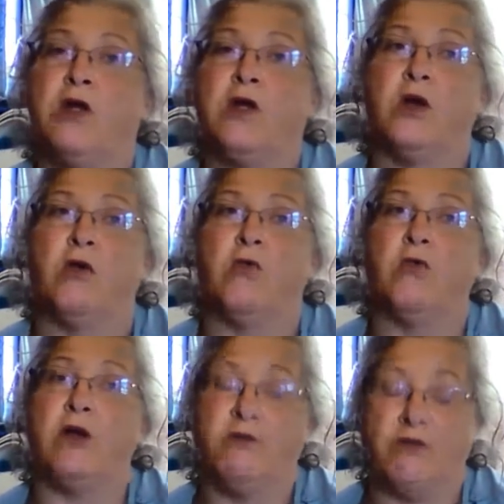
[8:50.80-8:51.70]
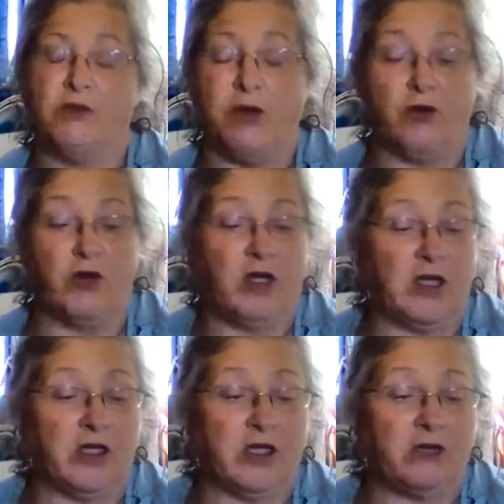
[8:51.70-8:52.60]
You know, I feel better than I
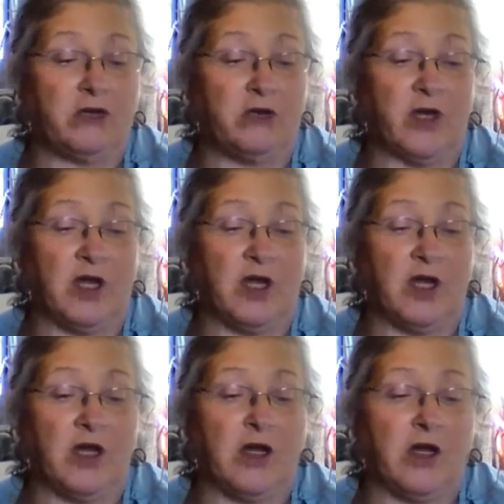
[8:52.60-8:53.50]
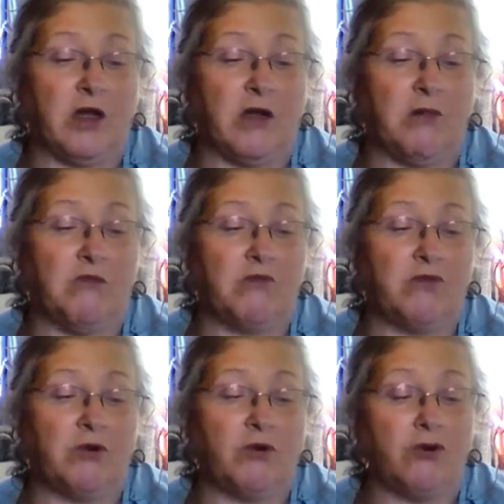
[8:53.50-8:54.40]
did yesterday.
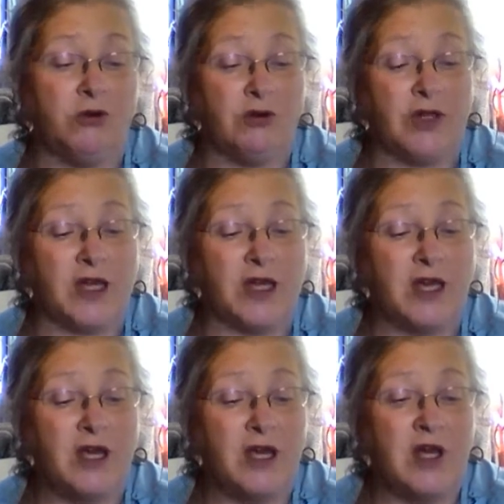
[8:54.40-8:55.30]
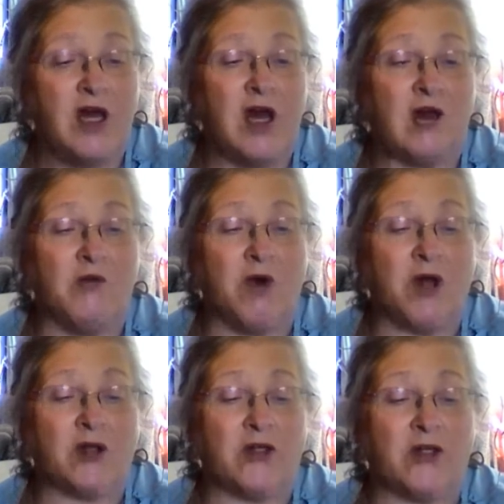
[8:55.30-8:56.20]
Currently, I'm
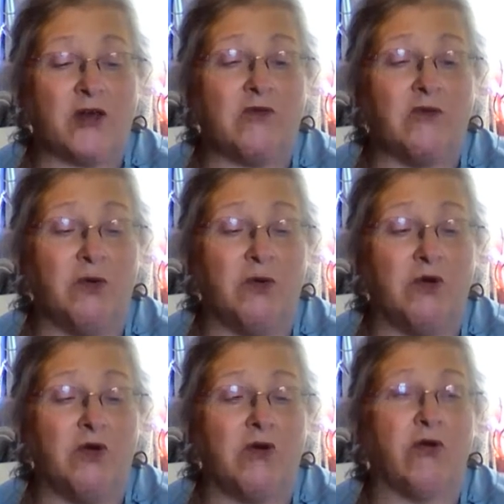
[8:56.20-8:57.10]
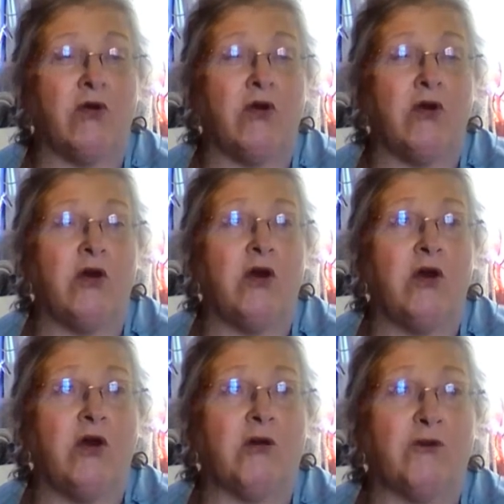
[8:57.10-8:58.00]
watching for
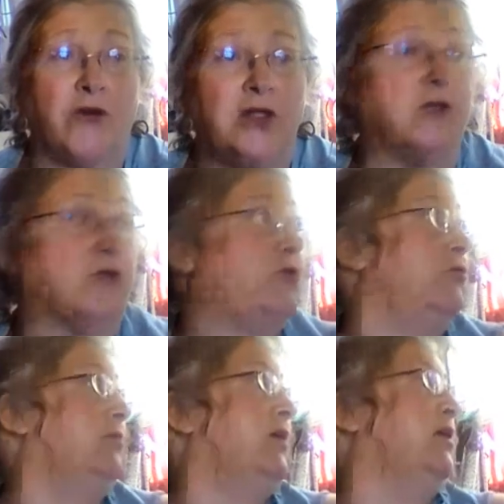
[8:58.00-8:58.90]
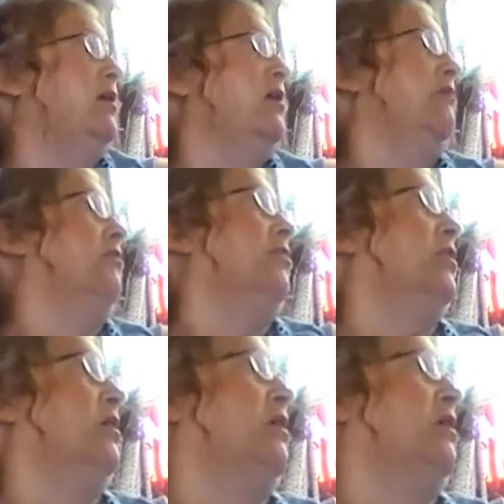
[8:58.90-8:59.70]
a freezer to be delivered.